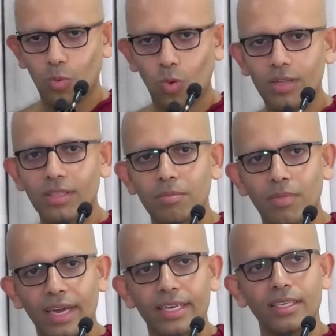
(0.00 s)
what the
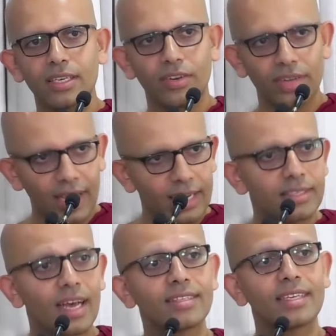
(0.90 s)
mind
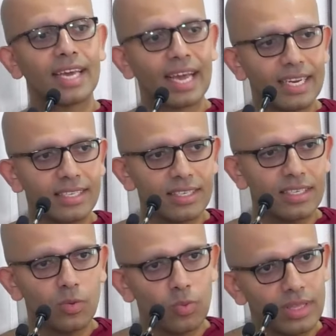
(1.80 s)
creates as an
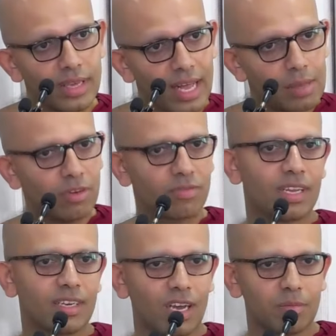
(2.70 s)
entity with the help of
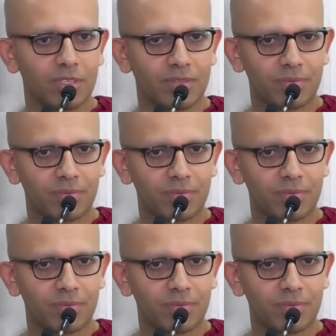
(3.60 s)
that Nama.